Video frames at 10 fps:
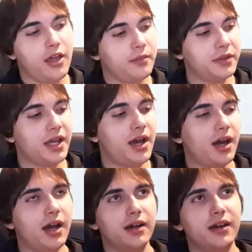But
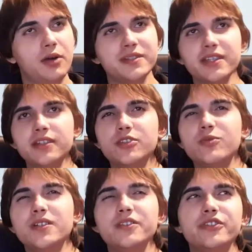yeah, I would say this
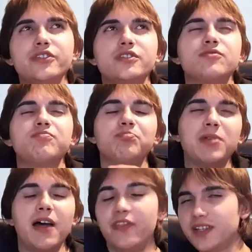was
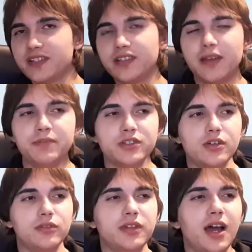a decent episode.